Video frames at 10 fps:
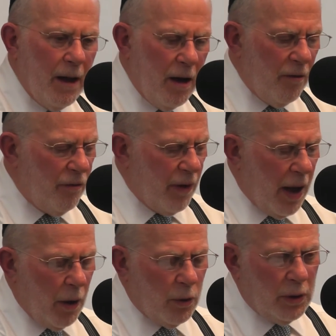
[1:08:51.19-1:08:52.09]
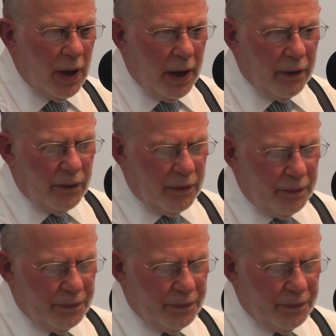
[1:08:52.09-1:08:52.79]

of our land.